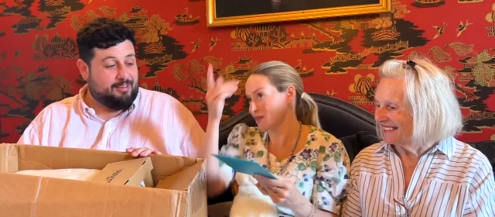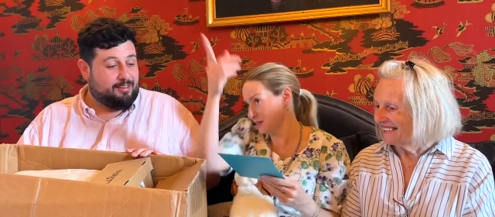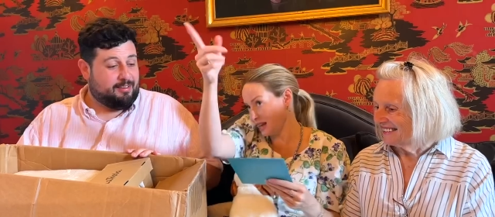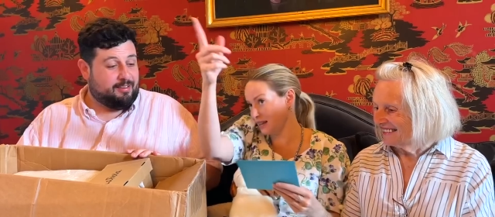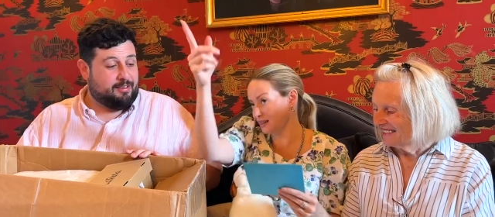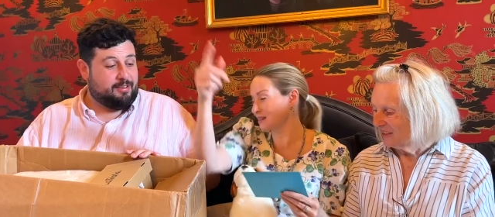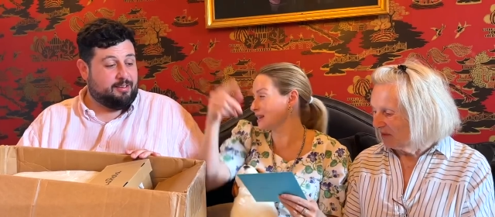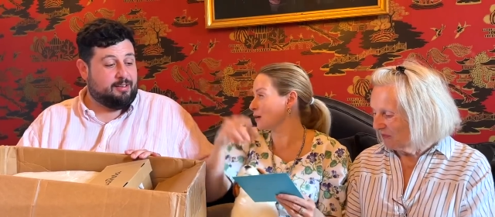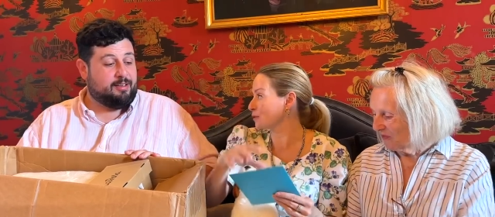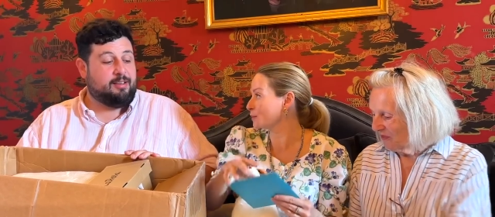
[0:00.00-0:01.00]
Speaker 1: getting things
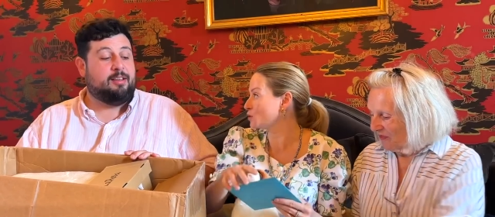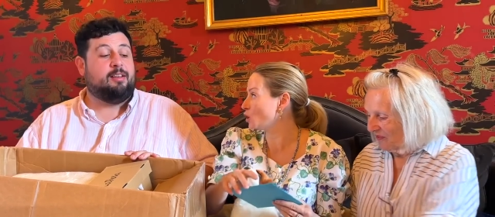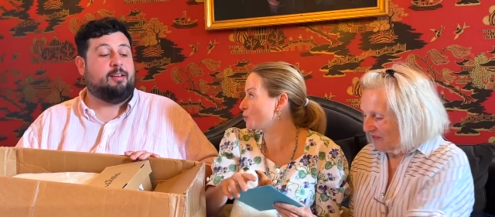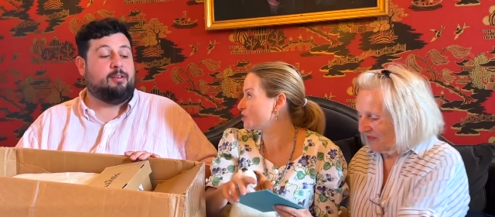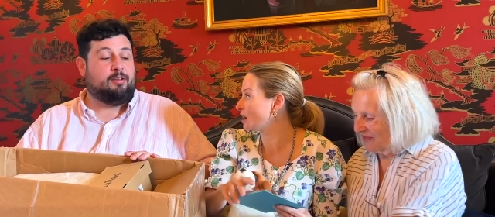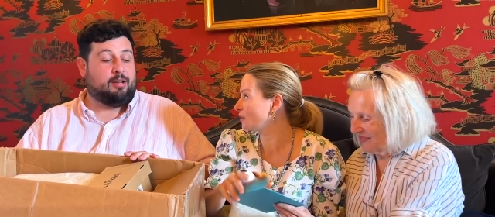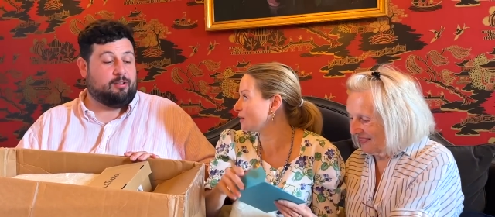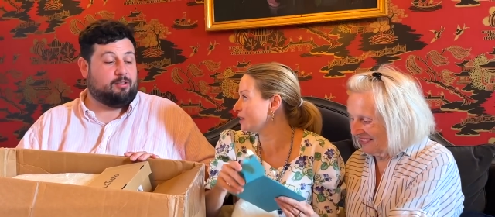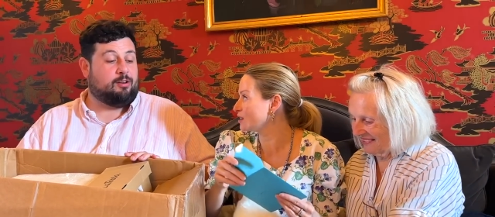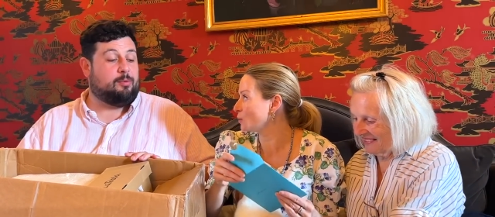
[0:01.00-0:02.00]
down from the top shelf and
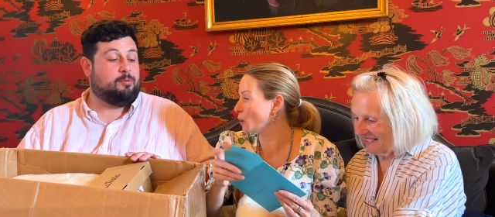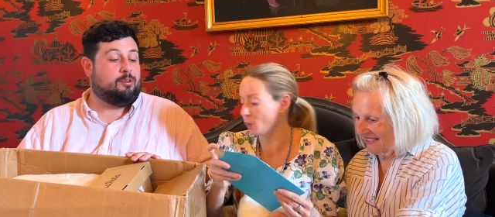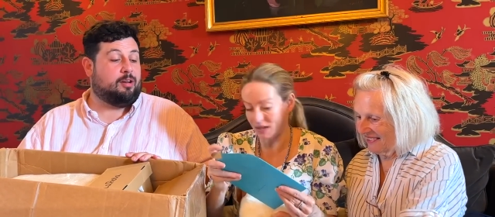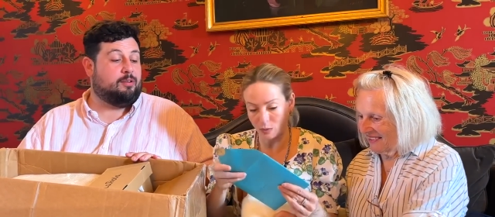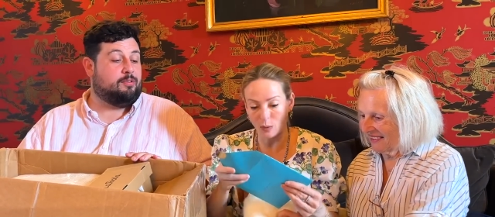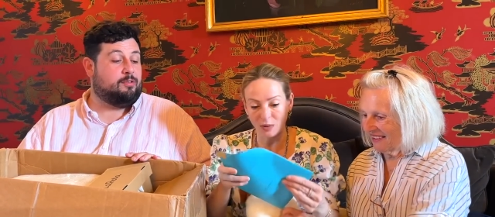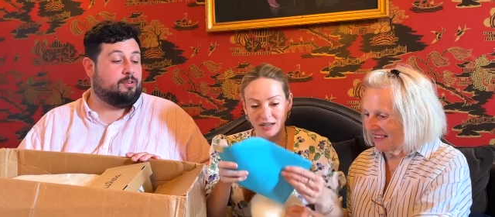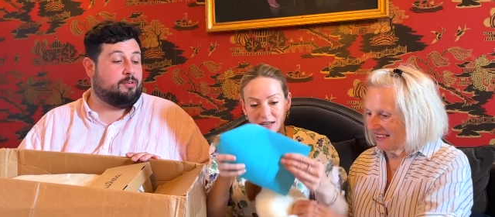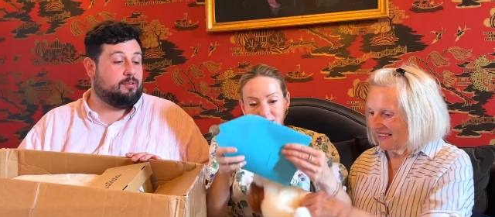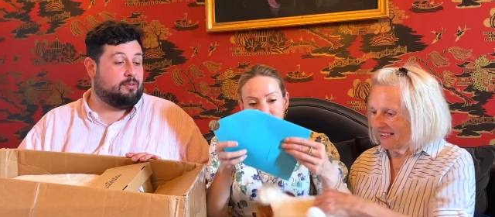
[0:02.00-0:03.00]
later top when, we, when, we,
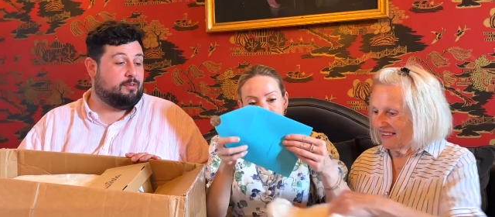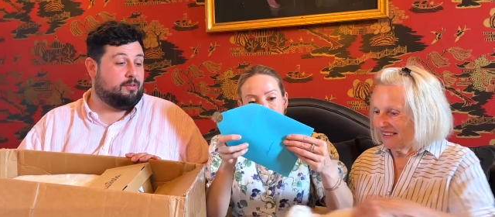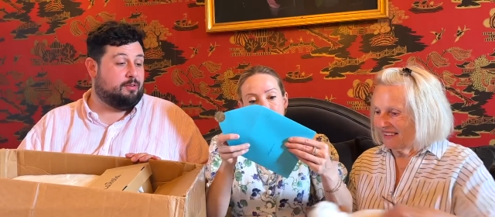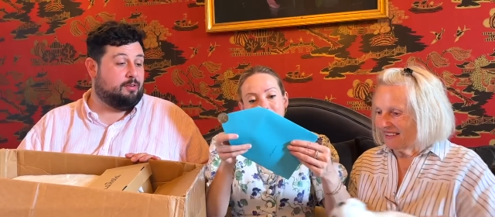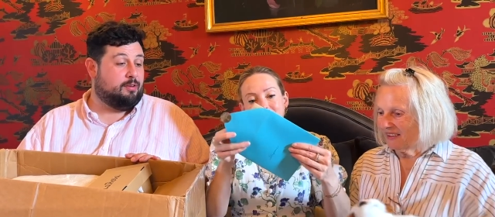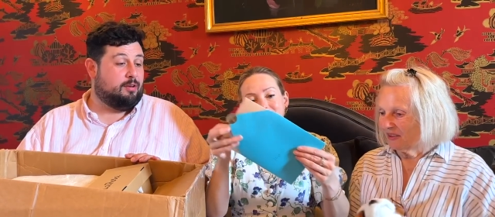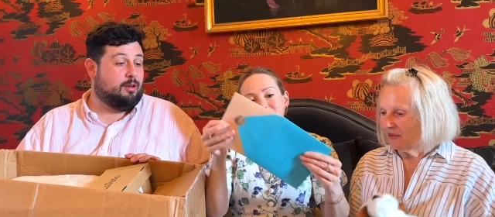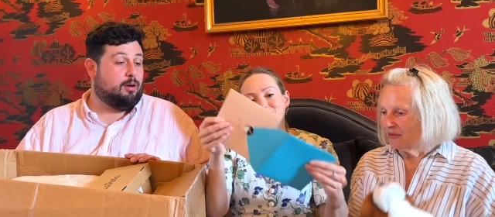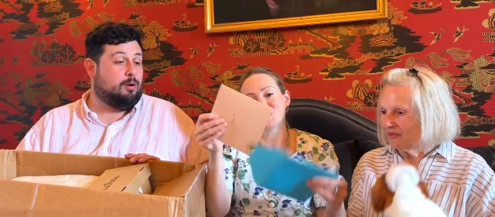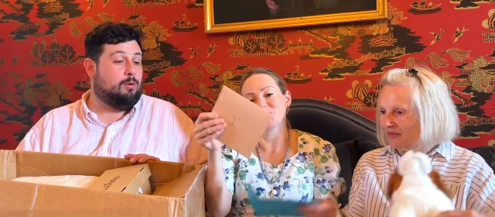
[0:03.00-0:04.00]
need to.
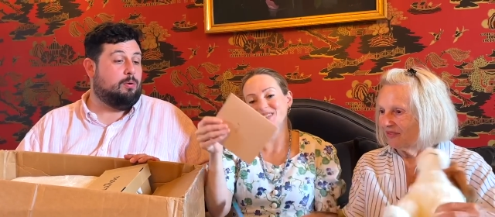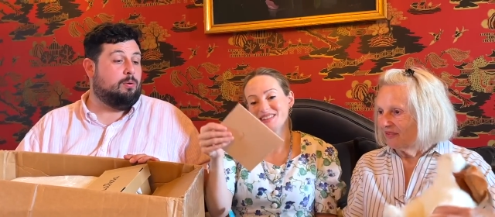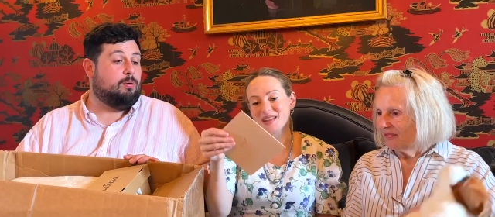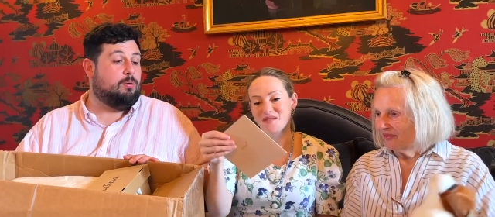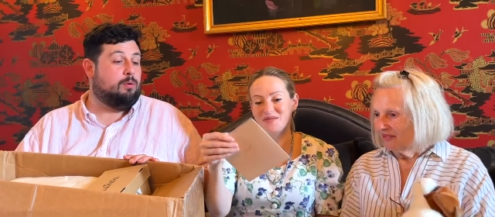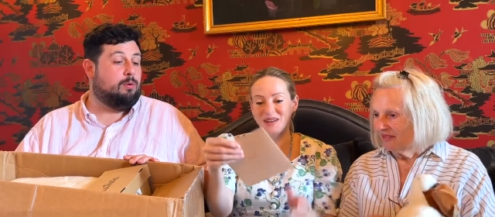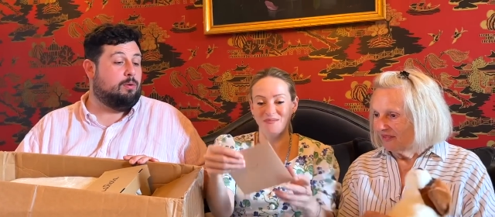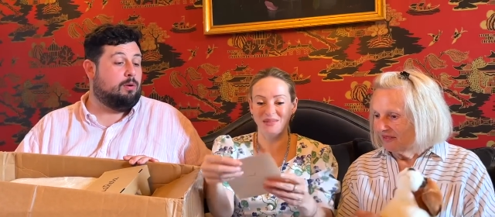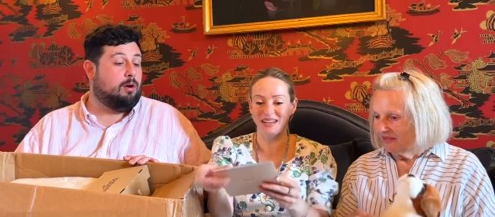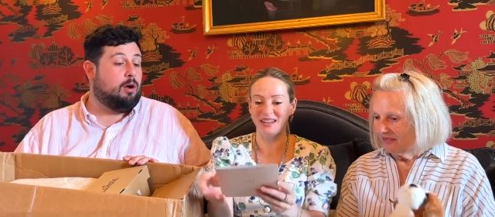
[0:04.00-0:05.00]
Oh, oh. lovely
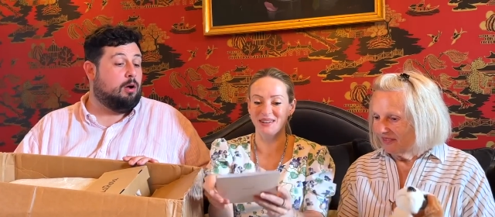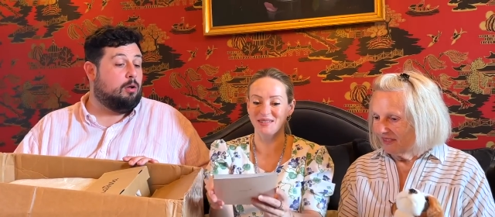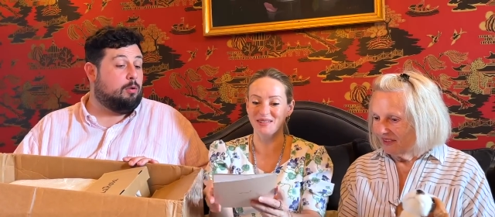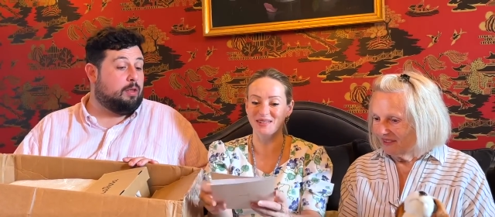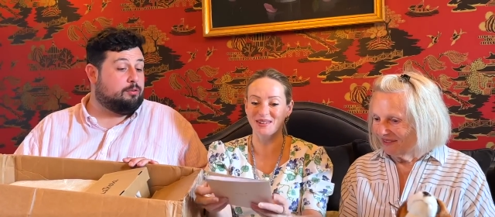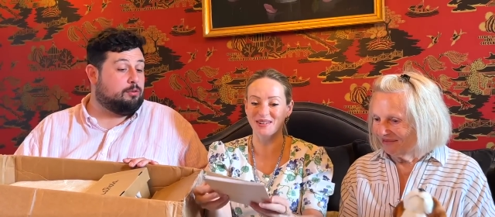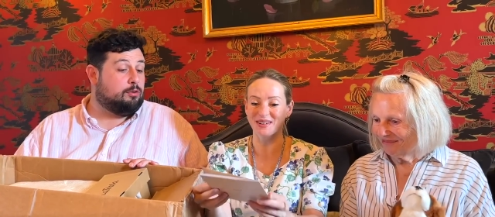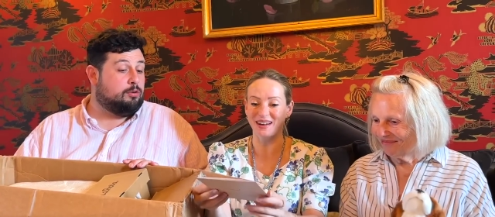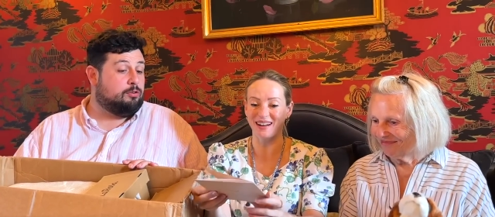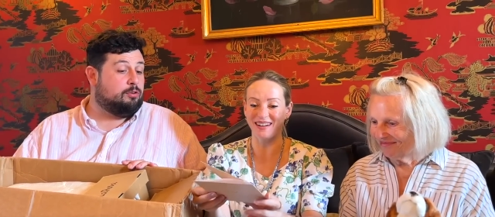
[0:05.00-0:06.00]
peacock. Oh,
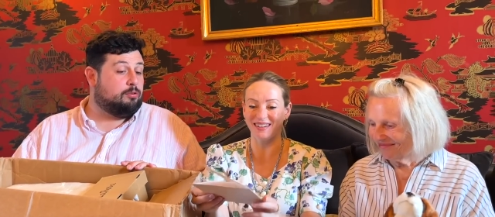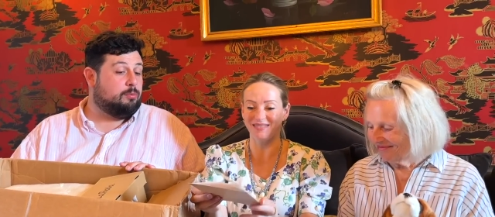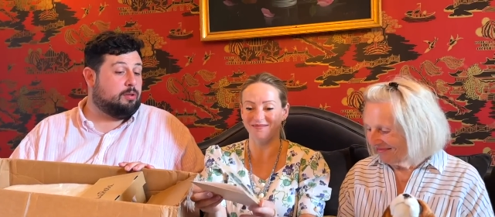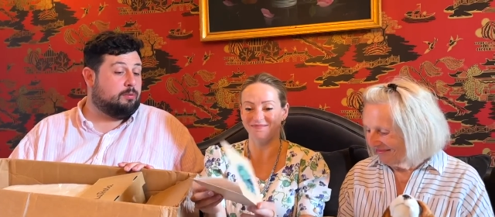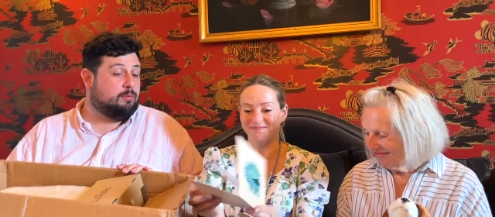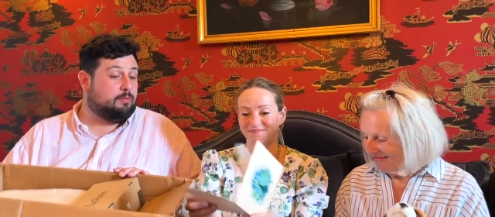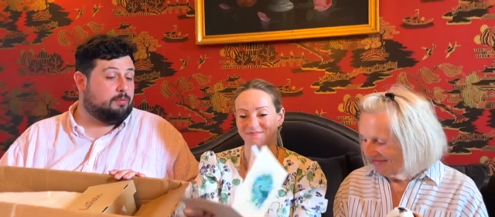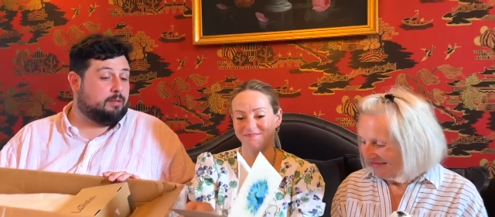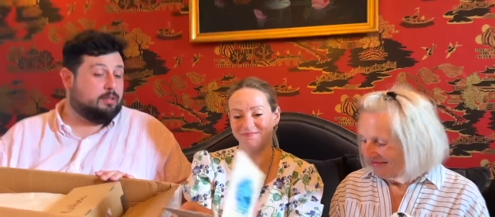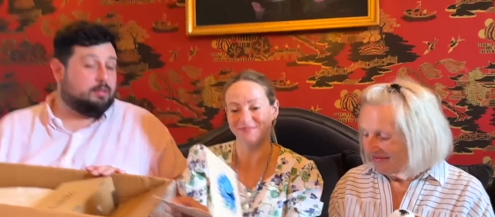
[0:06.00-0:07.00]
that's
Speaker 2: gorgeous with
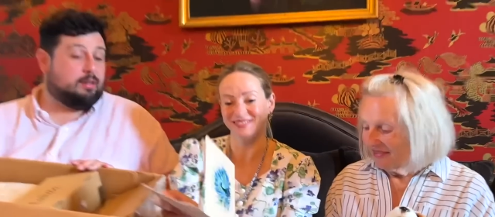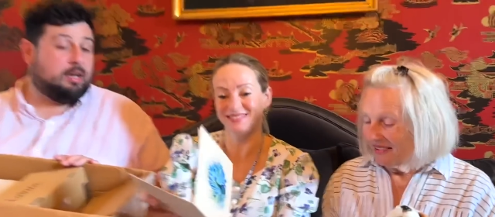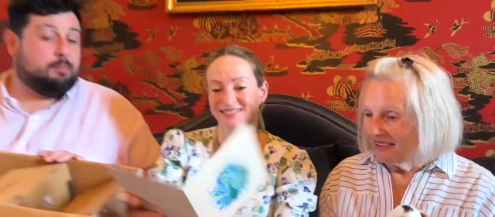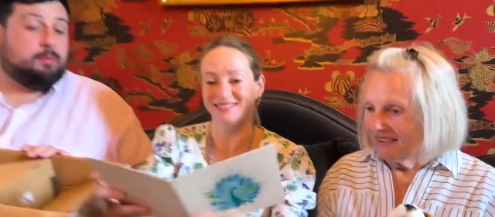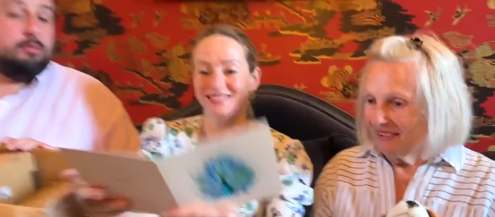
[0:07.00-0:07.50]
the little diamonds